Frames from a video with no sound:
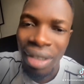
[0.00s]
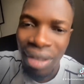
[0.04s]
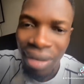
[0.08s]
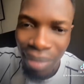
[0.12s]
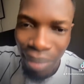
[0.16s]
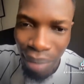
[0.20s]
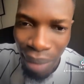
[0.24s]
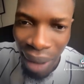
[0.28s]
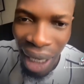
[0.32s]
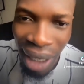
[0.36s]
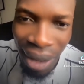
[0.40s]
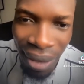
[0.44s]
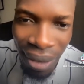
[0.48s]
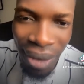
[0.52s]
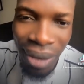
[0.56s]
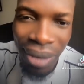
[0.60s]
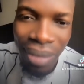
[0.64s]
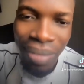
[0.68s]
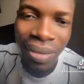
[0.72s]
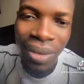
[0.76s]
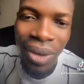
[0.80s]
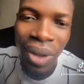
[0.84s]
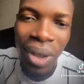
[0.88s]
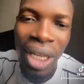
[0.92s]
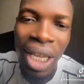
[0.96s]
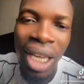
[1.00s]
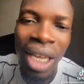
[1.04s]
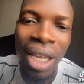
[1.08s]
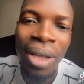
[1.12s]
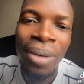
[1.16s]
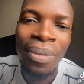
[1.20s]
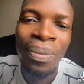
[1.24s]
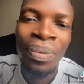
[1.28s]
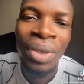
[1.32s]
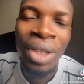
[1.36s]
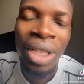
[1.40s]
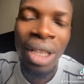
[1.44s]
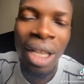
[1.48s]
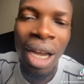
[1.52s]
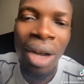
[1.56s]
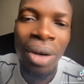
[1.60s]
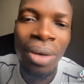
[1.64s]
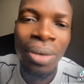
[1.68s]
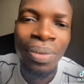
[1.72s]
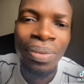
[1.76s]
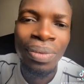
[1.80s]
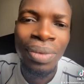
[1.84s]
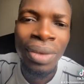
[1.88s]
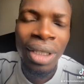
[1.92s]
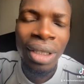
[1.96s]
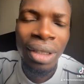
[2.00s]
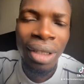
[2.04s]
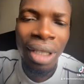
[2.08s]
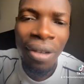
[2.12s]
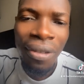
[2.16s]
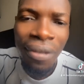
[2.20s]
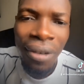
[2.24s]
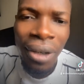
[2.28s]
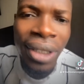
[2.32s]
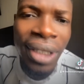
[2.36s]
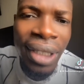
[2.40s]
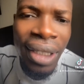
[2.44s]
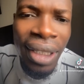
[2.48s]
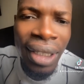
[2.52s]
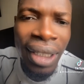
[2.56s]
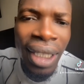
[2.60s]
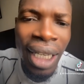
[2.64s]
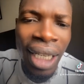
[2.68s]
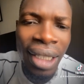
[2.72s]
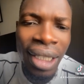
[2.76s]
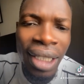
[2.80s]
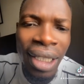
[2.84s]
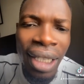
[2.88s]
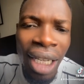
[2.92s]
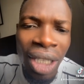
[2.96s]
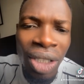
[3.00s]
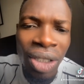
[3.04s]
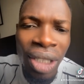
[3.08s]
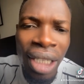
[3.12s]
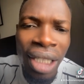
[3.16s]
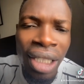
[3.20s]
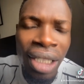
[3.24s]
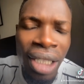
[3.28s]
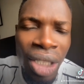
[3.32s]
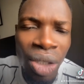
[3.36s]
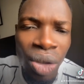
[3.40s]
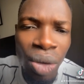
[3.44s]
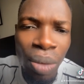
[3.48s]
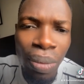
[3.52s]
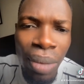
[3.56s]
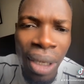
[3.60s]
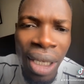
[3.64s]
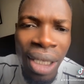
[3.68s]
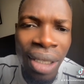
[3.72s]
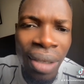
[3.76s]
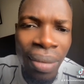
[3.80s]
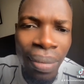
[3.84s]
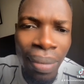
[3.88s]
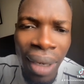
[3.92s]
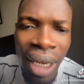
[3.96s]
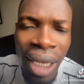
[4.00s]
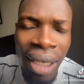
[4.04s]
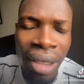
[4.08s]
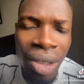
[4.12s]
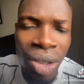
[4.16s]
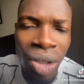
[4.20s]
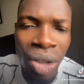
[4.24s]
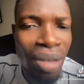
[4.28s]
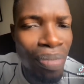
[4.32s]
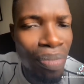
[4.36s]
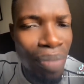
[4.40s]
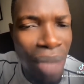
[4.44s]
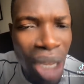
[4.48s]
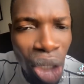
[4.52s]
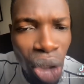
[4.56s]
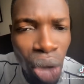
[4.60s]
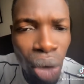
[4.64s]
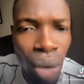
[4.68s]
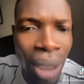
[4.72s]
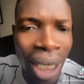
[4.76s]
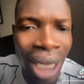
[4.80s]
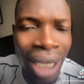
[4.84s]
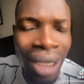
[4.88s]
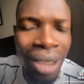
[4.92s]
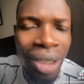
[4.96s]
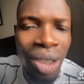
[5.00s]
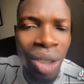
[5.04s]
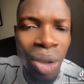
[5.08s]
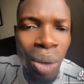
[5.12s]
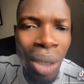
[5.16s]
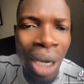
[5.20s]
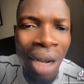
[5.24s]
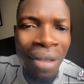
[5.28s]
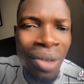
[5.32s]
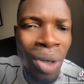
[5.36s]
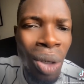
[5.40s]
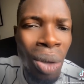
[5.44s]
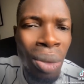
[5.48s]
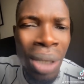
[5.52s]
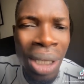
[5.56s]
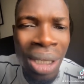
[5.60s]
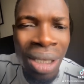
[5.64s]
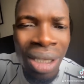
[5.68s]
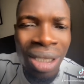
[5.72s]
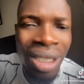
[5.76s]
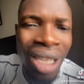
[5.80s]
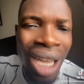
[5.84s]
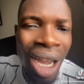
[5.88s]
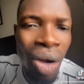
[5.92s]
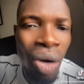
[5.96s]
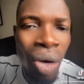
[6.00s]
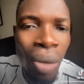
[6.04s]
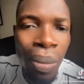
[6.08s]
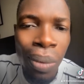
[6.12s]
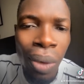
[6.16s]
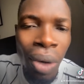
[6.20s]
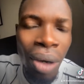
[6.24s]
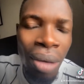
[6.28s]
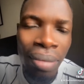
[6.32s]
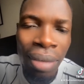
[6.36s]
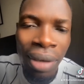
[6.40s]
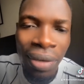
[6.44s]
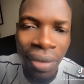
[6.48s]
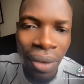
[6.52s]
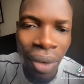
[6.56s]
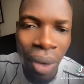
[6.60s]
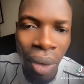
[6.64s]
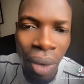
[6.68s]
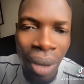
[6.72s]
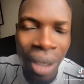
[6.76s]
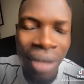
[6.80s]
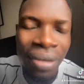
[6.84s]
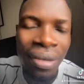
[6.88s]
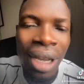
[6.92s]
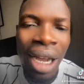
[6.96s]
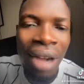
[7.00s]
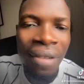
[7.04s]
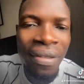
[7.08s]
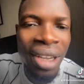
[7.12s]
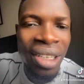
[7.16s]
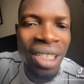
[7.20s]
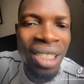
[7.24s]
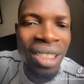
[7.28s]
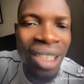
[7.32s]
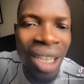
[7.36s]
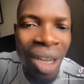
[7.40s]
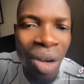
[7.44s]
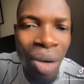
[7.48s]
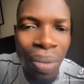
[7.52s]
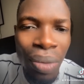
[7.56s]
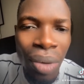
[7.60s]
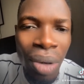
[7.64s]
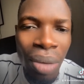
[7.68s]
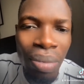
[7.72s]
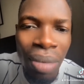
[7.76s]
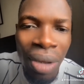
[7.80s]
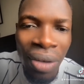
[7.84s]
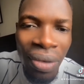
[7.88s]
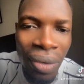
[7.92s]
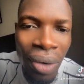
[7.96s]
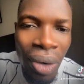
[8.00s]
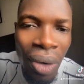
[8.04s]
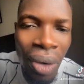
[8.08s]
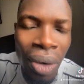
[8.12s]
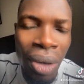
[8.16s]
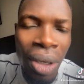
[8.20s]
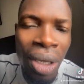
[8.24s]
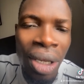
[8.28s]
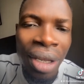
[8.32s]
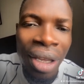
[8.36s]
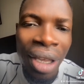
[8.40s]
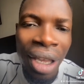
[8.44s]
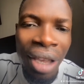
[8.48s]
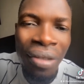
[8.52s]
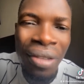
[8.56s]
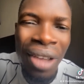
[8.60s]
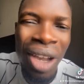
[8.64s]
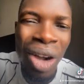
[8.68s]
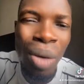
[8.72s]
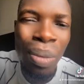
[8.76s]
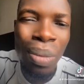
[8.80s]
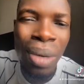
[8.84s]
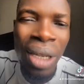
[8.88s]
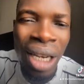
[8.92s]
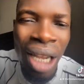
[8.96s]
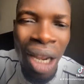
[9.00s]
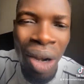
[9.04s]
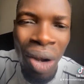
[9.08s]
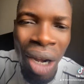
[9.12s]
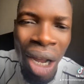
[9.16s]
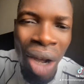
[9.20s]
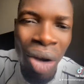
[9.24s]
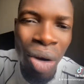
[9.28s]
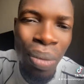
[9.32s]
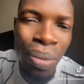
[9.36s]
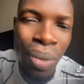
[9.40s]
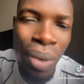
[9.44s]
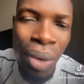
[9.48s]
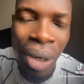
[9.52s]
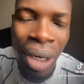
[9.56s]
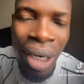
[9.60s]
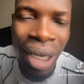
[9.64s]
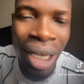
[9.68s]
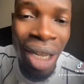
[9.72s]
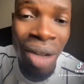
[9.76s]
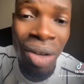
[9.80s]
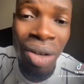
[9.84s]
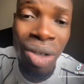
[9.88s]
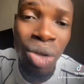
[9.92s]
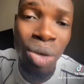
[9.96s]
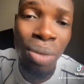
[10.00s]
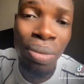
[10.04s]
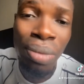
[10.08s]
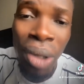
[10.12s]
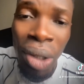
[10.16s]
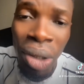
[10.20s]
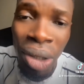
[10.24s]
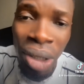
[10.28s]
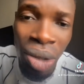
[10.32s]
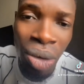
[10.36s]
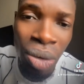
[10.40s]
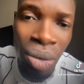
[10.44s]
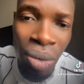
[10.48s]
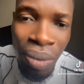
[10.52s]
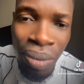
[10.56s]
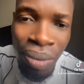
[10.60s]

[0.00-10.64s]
platform. Okay, now the first thing that they actually need to place in plan, make sure that you have not registered Upwork before. If you have registered Upwork before, if you are opening another Upwork, they are going to block you.